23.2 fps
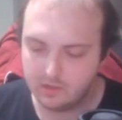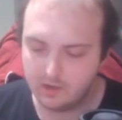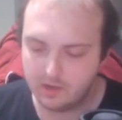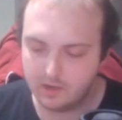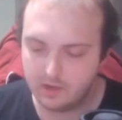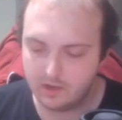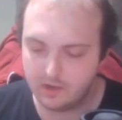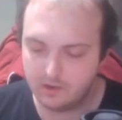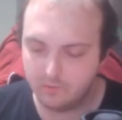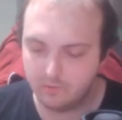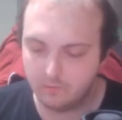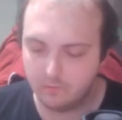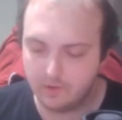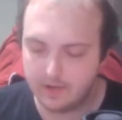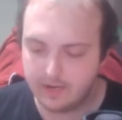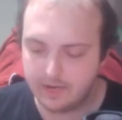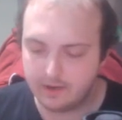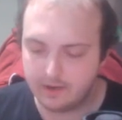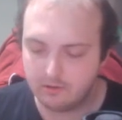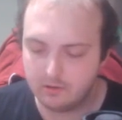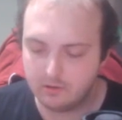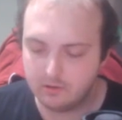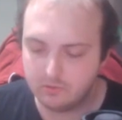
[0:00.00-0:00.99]
Red
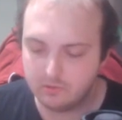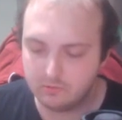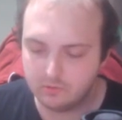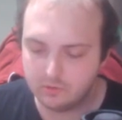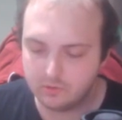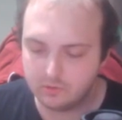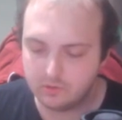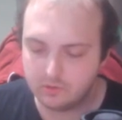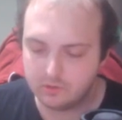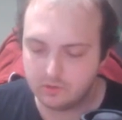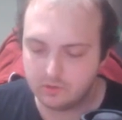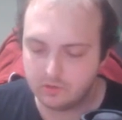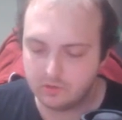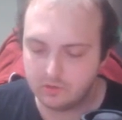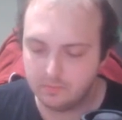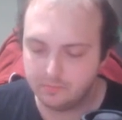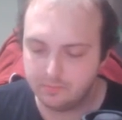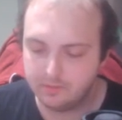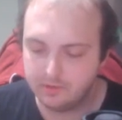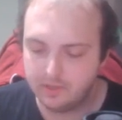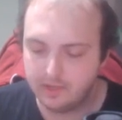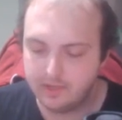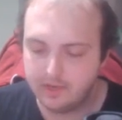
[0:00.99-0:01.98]
Arrows,
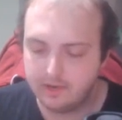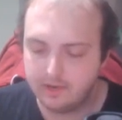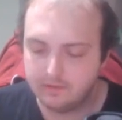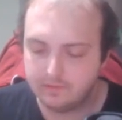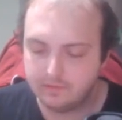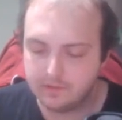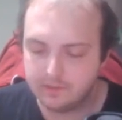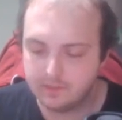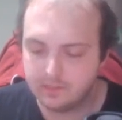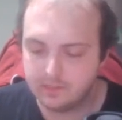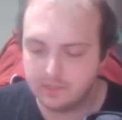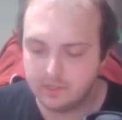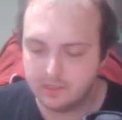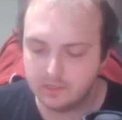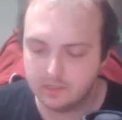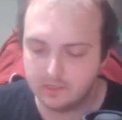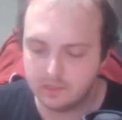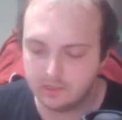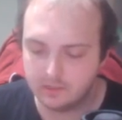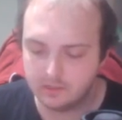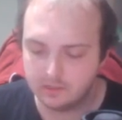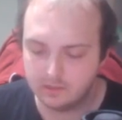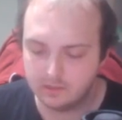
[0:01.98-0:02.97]
Play of Testina,